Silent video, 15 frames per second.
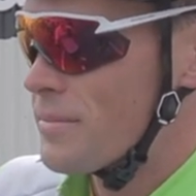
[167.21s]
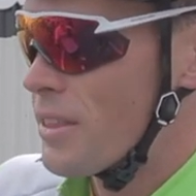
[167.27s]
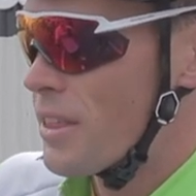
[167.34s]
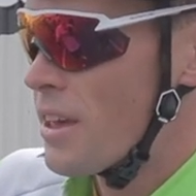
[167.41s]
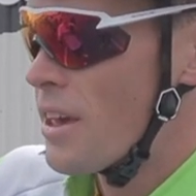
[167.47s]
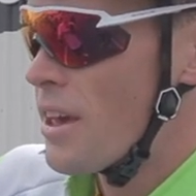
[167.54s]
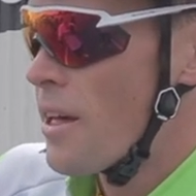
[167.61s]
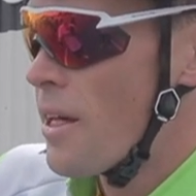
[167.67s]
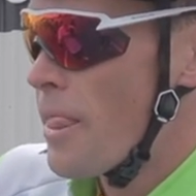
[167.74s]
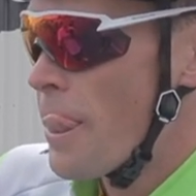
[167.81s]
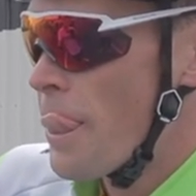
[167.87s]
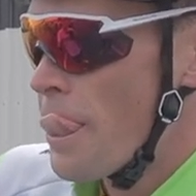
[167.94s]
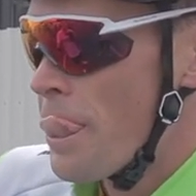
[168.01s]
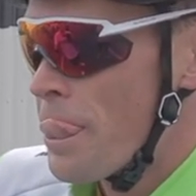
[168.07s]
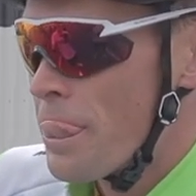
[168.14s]
And your hopes for
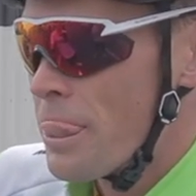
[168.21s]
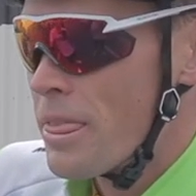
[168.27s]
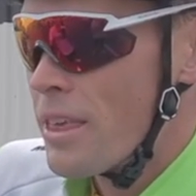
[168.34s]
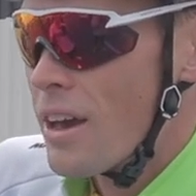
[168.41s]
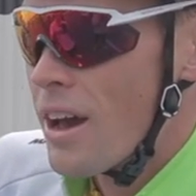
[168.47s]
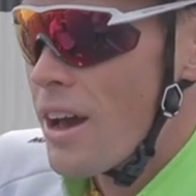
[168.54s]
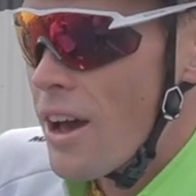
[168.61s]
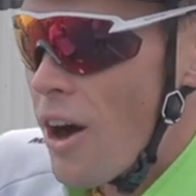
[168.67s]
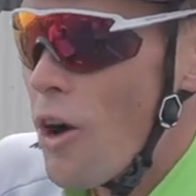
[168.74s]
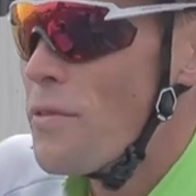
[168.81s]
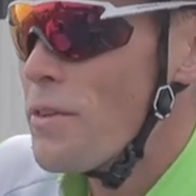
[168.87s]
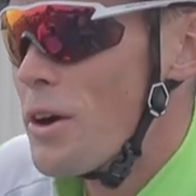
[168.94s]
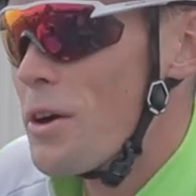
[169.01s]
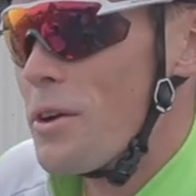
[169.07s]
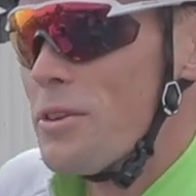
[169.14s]
today?
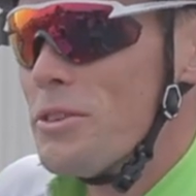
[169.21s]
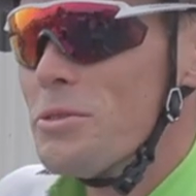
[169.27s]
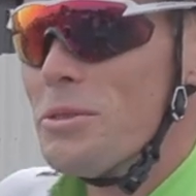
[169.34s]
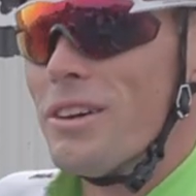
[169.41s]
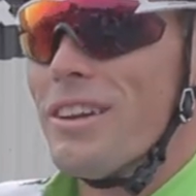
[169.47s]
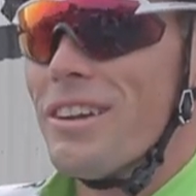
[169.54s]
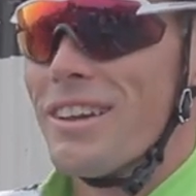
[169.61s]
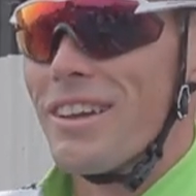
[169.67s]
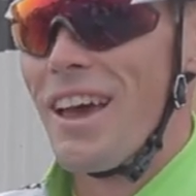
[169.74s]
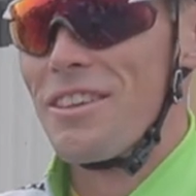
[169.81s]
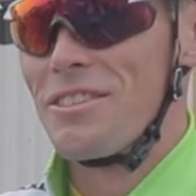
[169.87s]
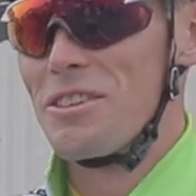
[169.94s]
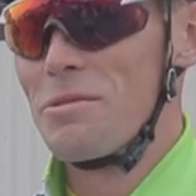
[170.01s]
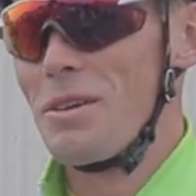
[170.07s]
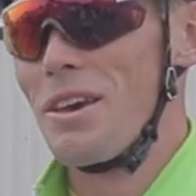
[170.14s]
Hopefully hold on to it. Yeah,
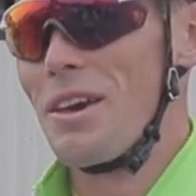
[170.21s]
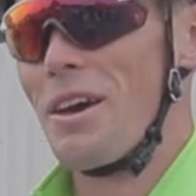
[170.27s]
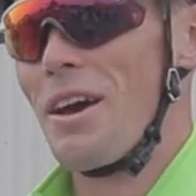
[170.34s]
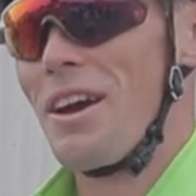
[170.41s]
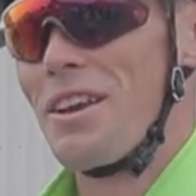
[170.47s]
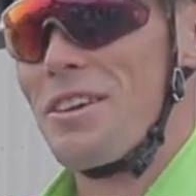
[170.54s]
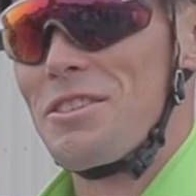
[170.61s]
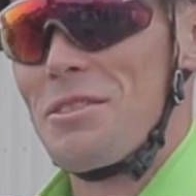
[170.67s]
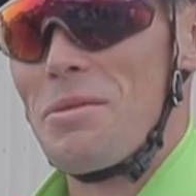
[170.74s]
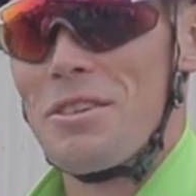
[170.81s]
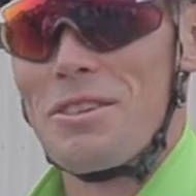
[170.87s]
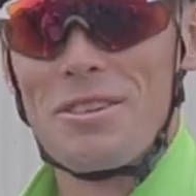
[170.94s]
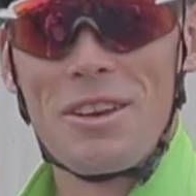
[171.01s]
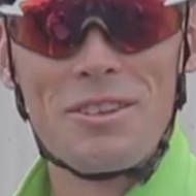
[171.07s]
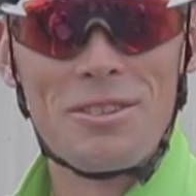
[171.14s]
it's going to be. I think it's going to be
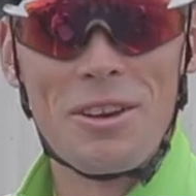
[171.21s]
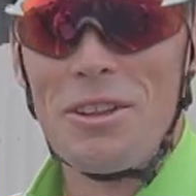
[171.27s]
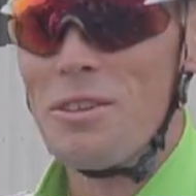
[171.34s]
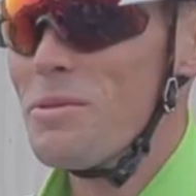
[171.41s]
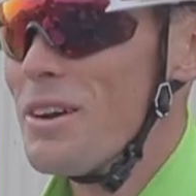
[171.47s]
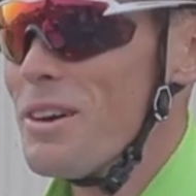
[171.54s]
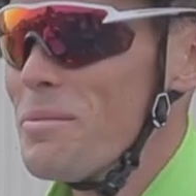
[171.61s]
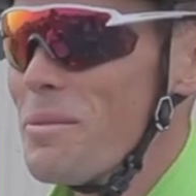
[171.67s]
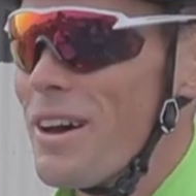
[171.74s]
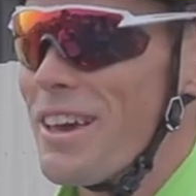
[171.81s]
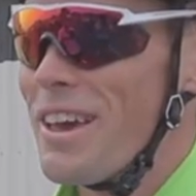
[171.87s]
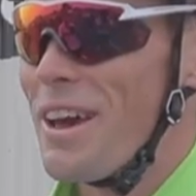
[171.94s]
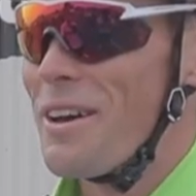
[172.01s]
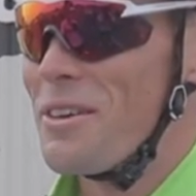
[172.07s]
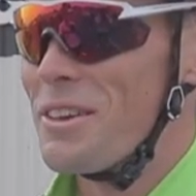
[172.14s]
a, solid one, but
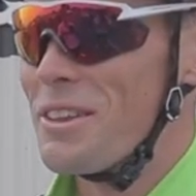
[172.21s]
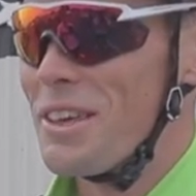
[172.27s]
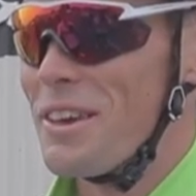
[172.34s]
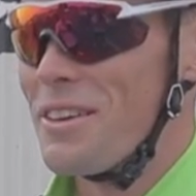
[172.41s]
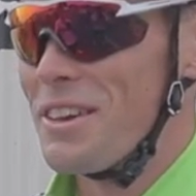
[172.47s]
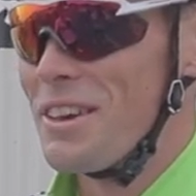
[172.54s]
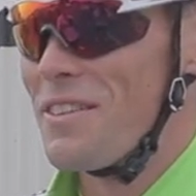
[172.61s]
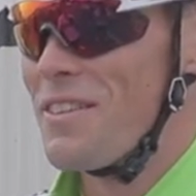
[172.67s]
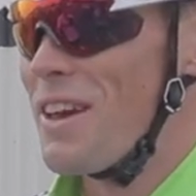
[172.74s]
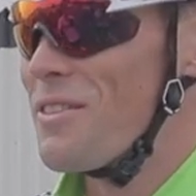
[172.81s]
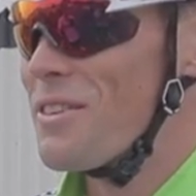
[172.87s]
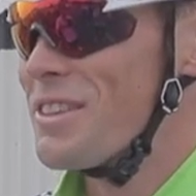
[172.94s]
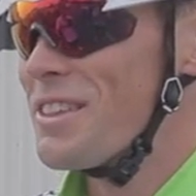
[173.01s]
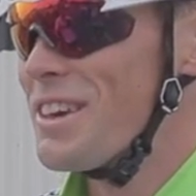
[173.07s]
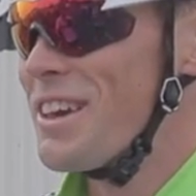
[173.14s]
yeah, we give it
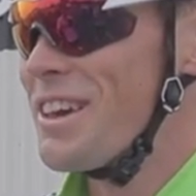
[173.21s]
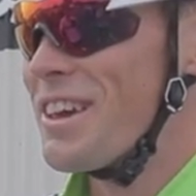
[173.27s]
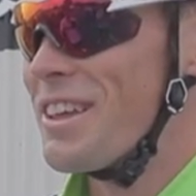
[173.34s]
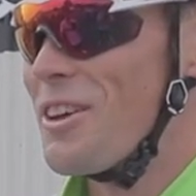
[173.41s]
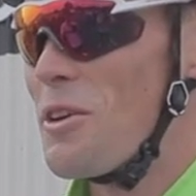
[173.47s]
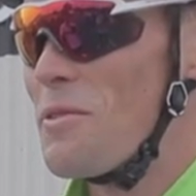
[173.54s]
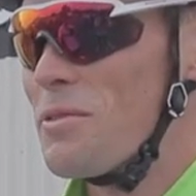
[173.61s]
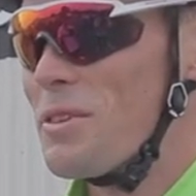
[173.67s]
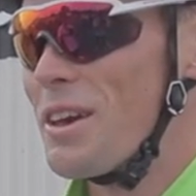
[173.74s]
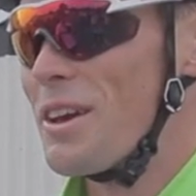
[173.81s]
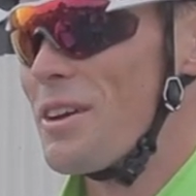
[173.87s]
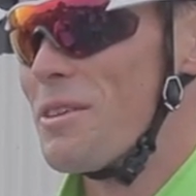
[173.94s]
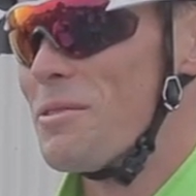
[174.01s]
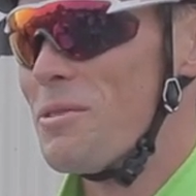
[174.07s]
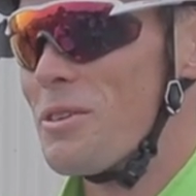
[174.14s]
everything and
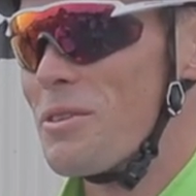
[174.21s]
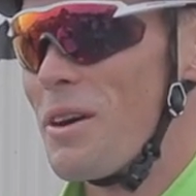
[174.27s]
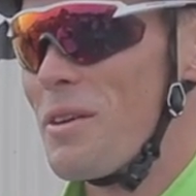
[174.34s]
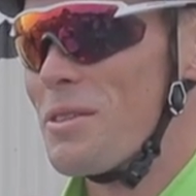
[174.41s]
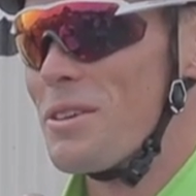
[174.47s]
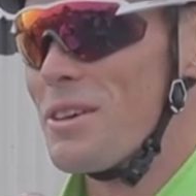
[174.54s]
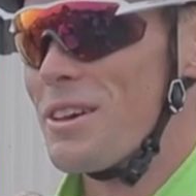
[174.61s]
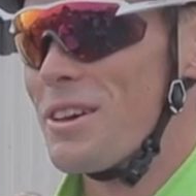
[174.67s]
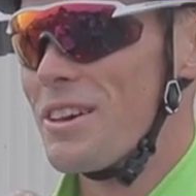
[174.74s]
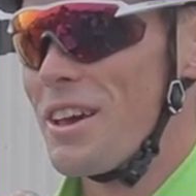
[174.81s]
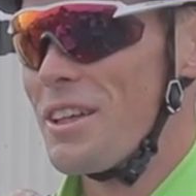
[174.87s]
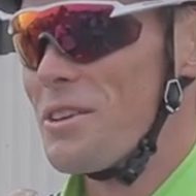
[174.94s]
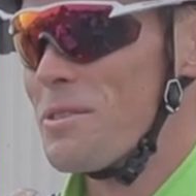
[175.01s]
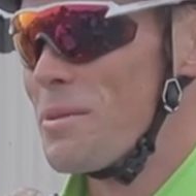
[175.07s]
hopefully walk away with the yellow